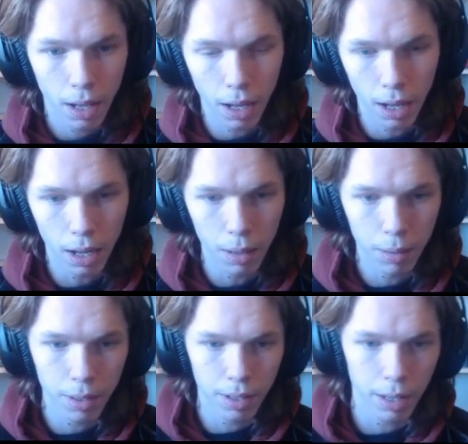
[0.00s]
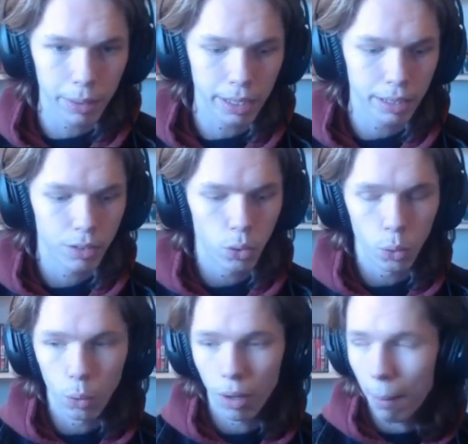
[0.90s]
Now we're getting
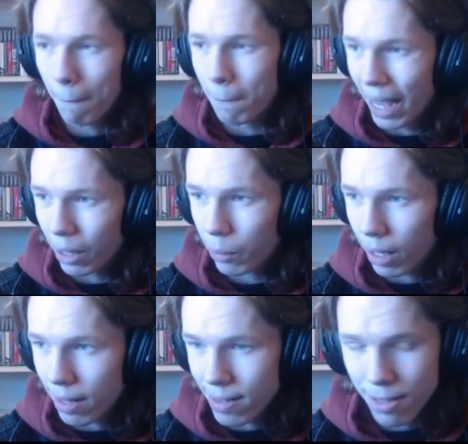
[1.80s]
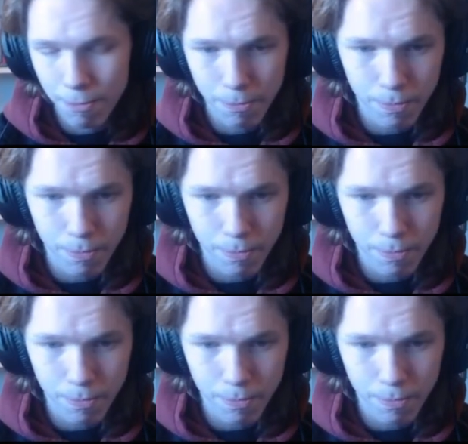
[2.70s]
to Mac Race,